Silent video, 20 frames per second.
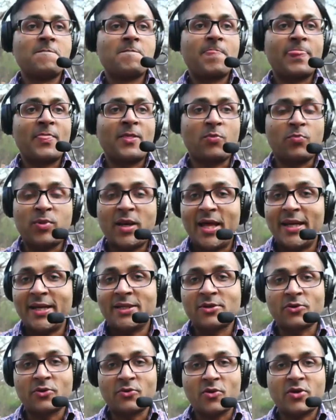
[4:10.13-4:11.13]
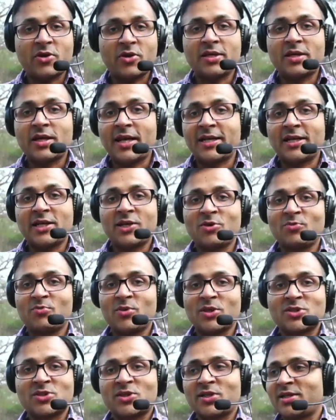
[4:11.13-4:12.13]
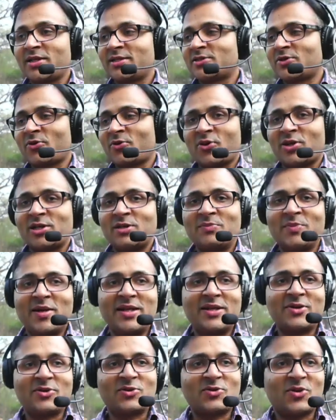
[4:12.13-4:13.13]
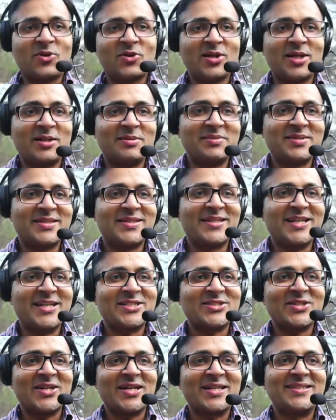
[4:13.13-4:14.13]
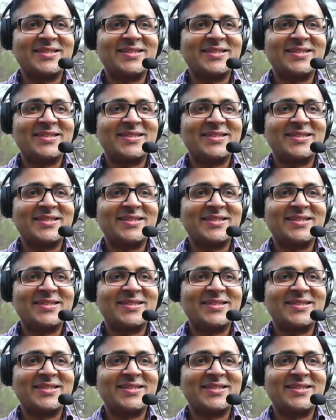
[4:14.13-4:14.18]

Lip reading: A planet or rocket, like Elon Musk, he's a rocket man, you could call him. Next slide.